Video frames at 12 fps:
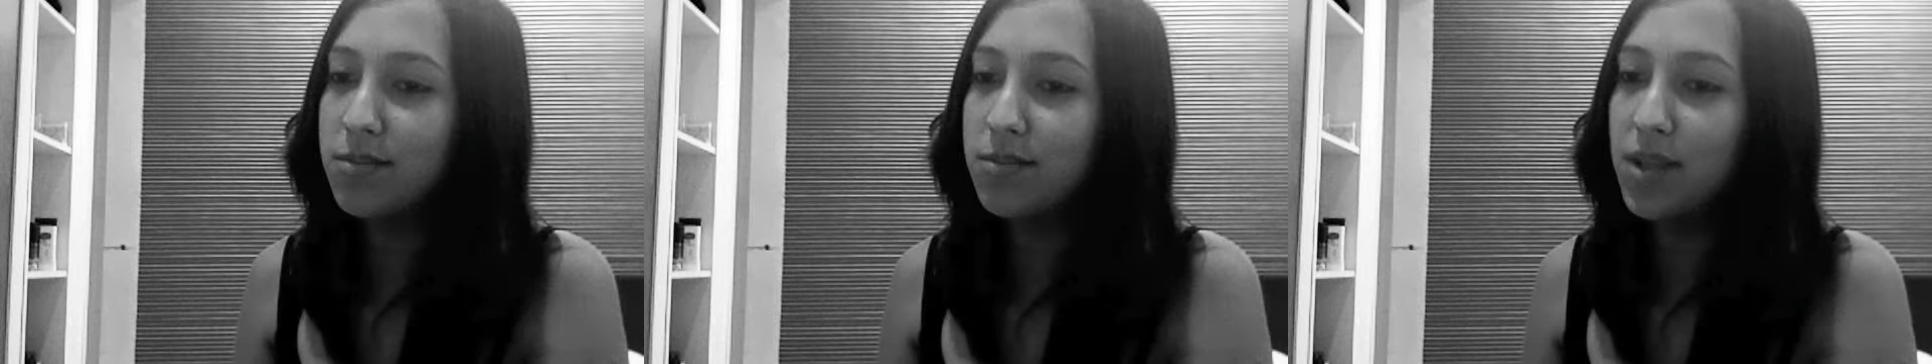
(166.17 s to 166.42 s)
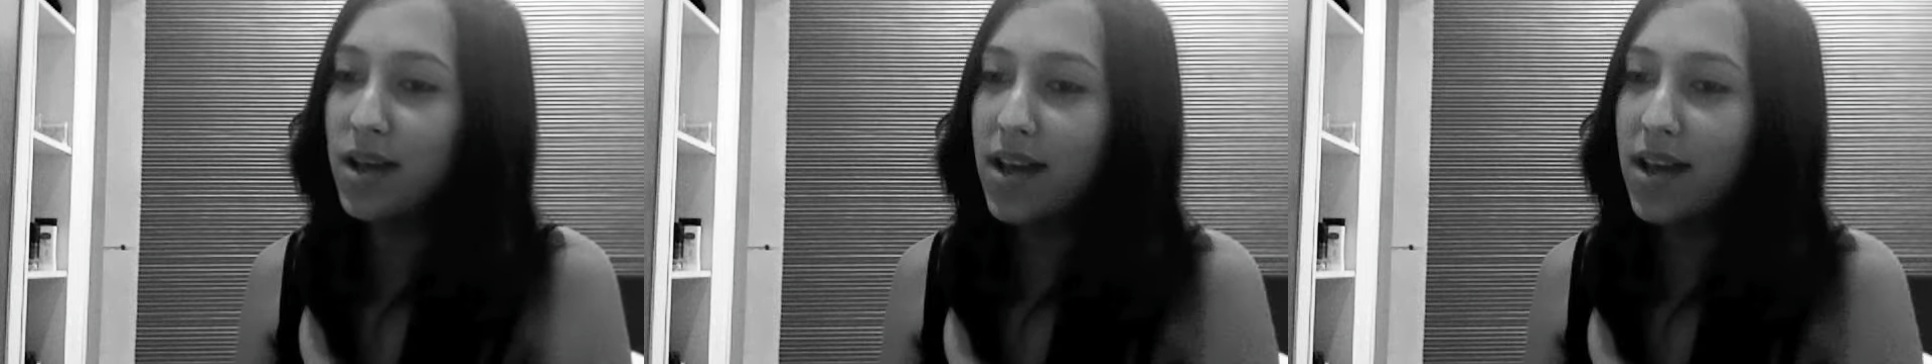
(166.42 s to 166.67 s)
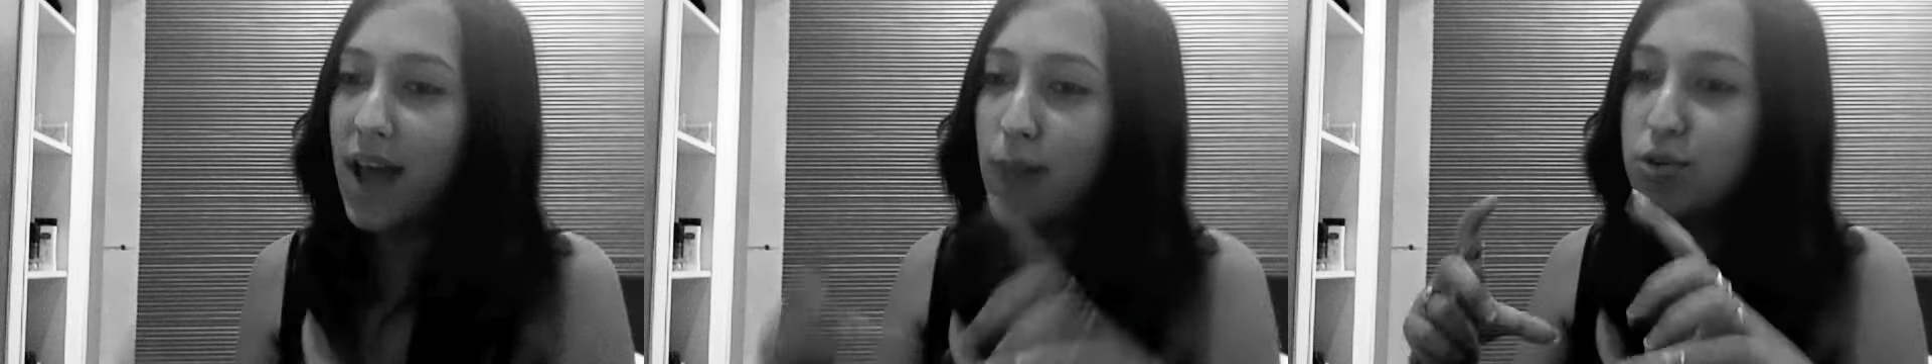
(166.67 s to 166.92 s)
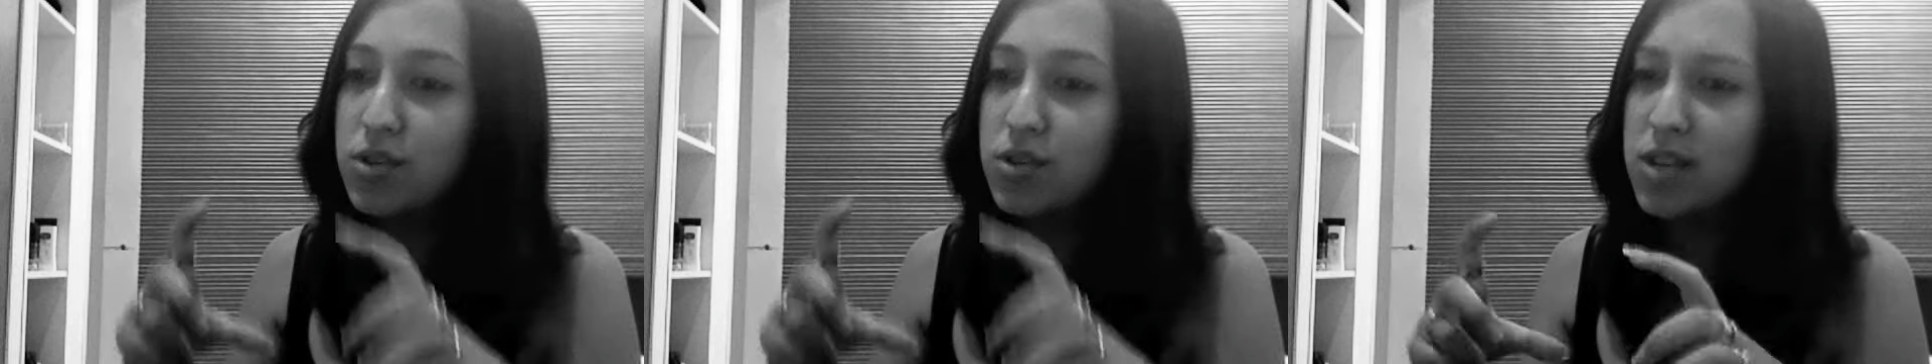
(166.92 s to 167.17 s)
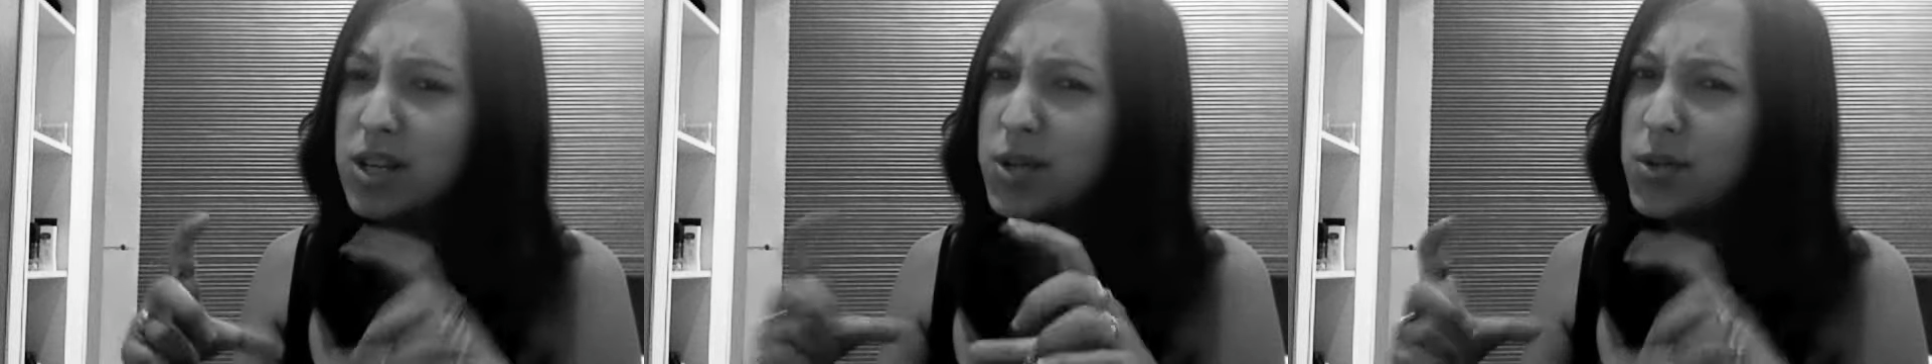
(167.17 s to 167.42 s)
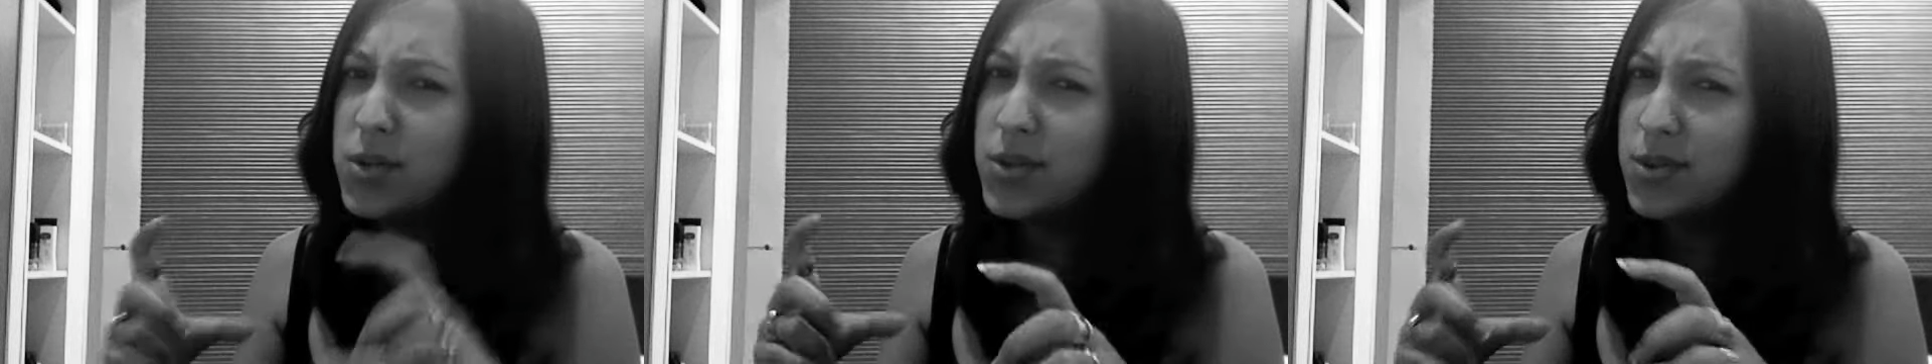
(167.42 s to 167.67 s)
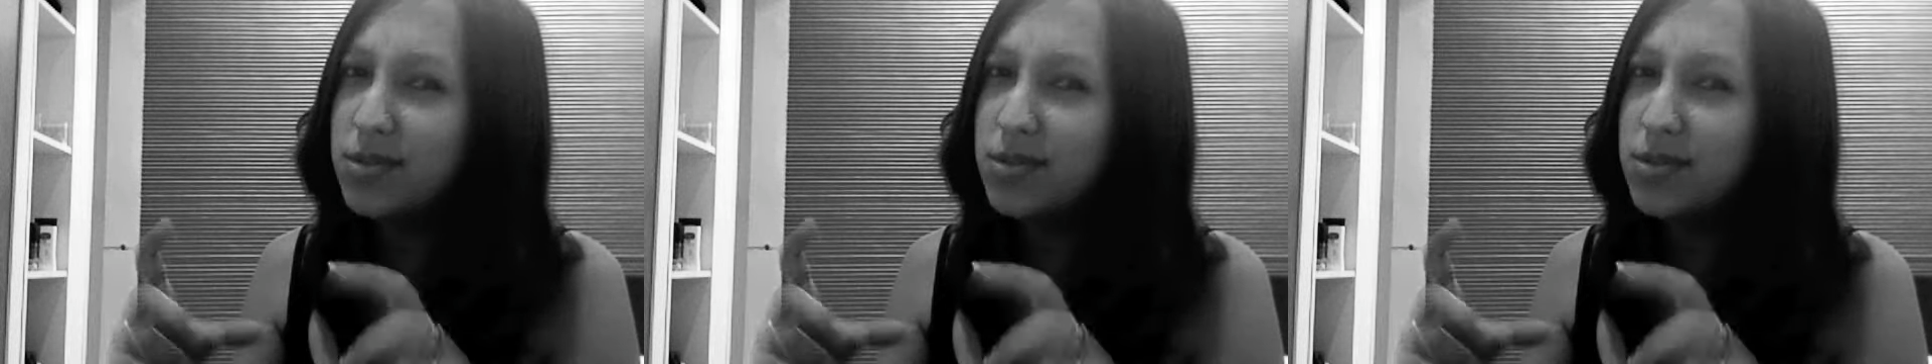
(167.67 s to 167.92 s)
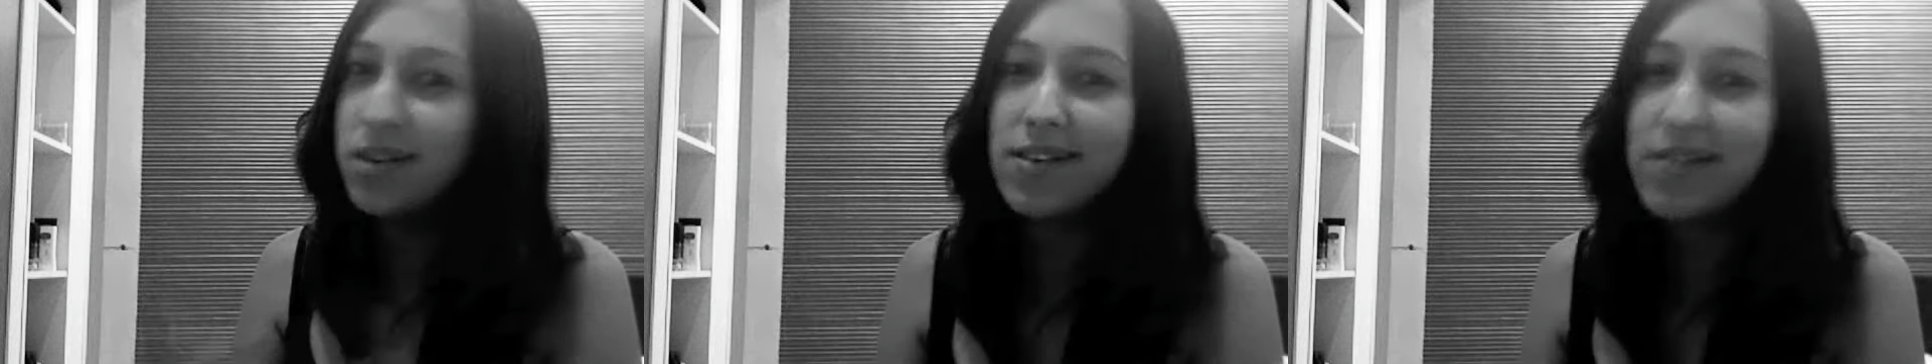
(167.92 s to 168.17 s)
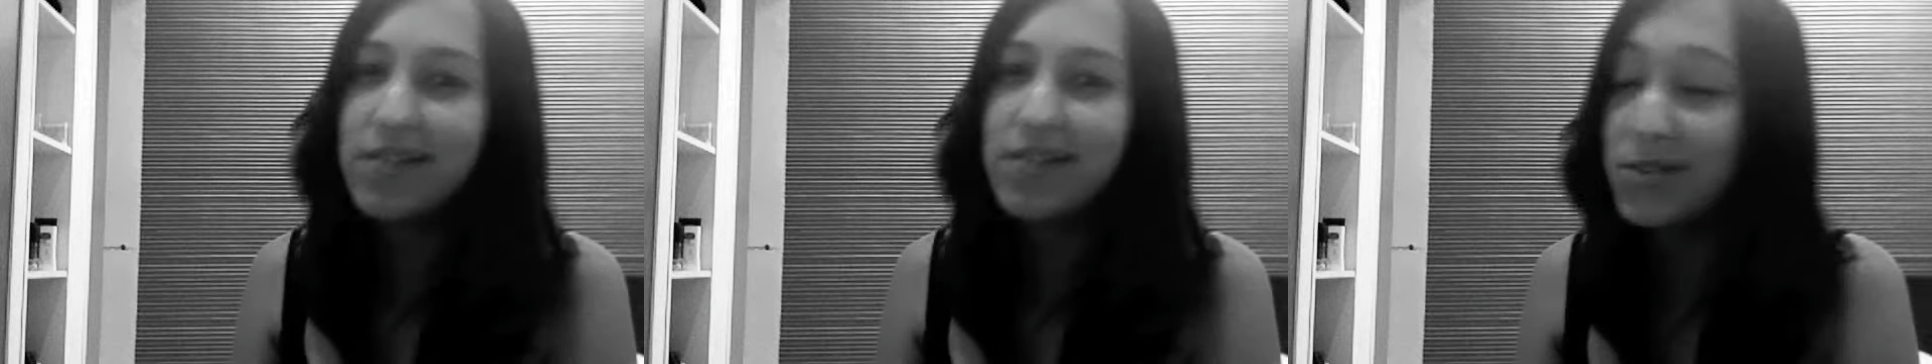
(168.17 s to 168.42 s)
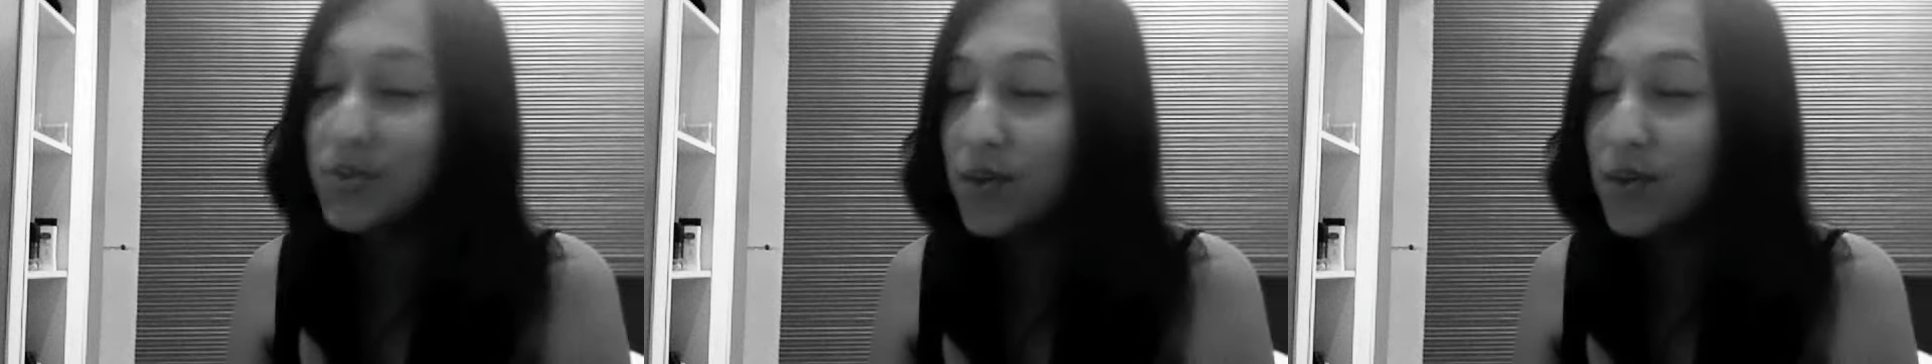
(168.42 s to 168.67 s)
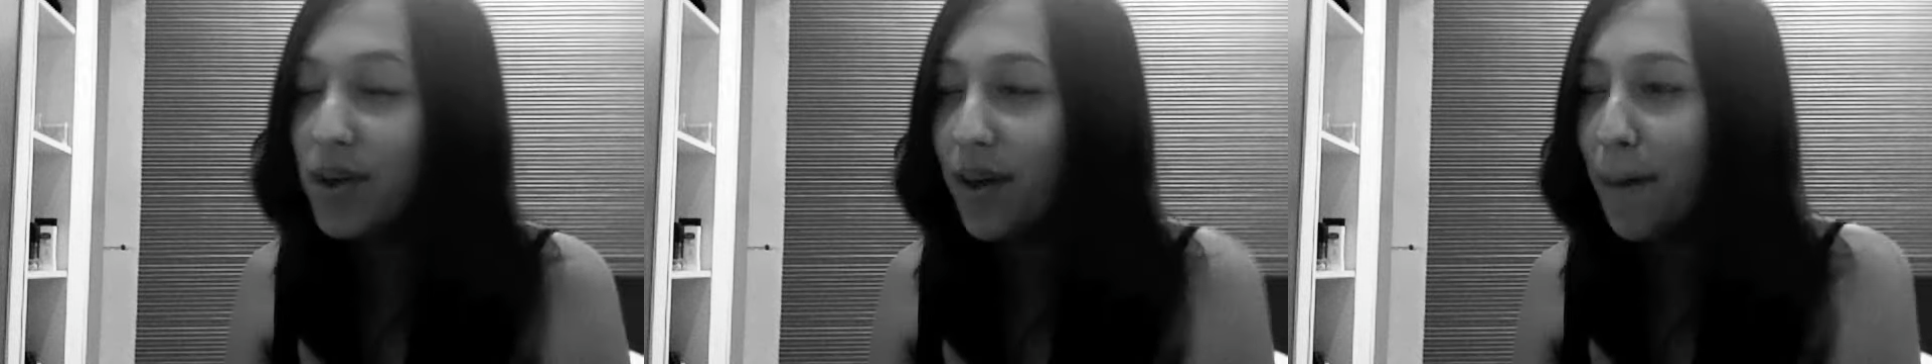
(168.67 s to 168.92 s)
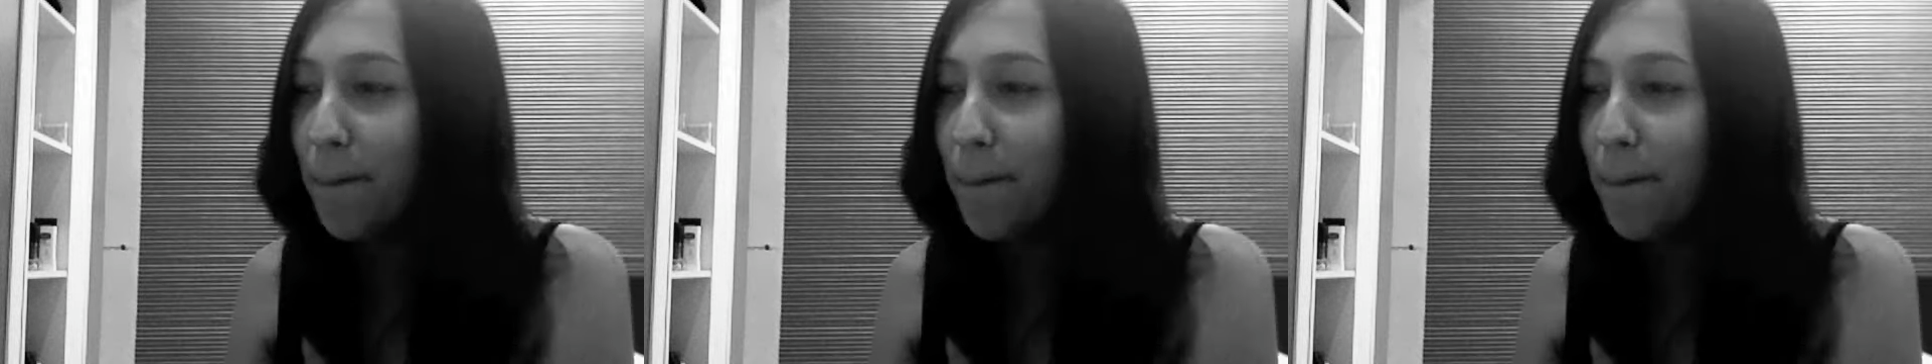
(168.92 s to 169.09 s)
with like a caption saying too soon, it was funny.